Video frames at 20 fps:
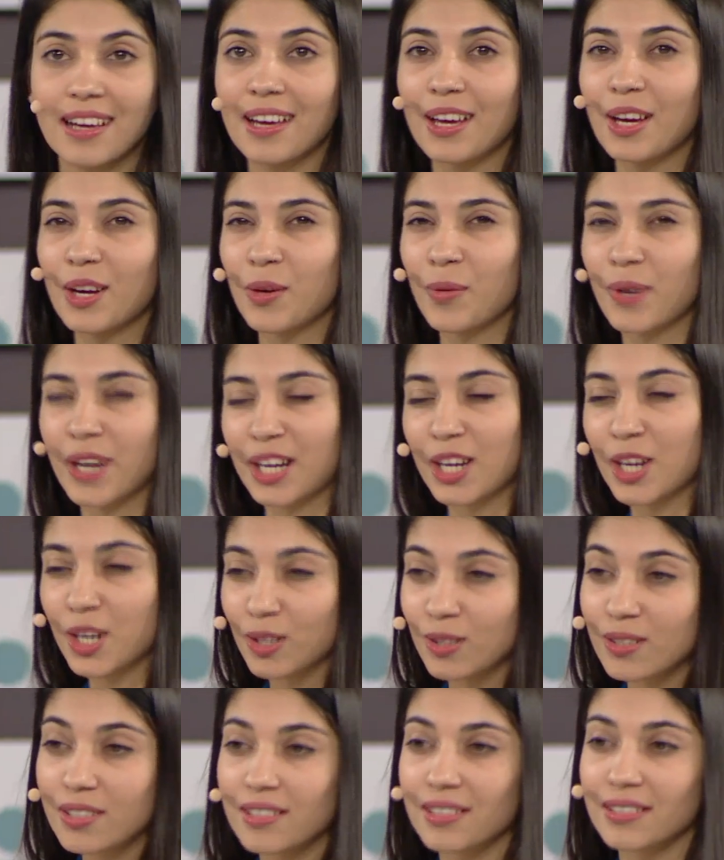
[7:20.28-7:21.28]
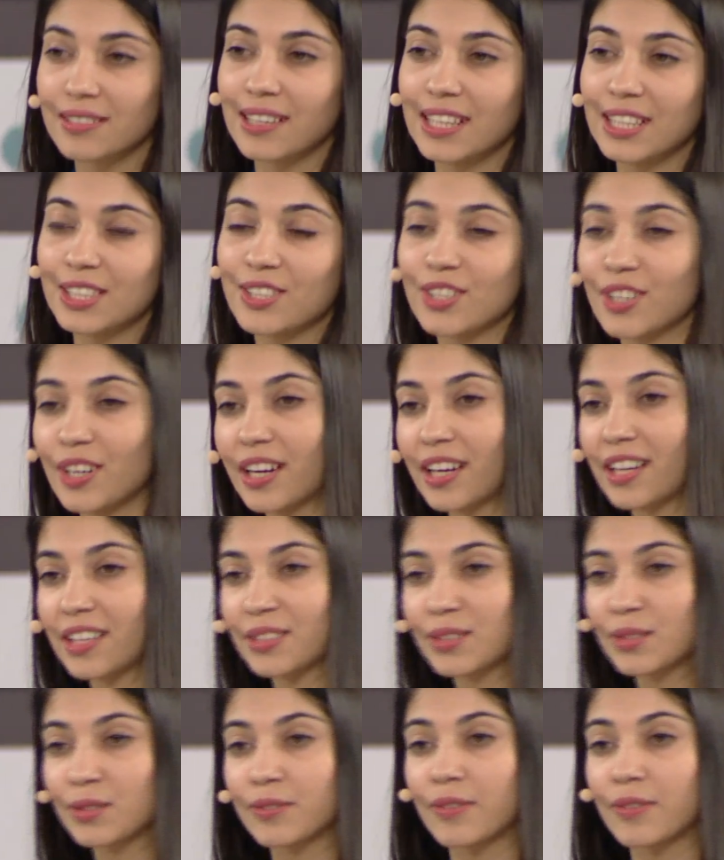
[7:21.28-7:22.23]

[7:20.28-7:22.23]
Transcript: we are constantly trying to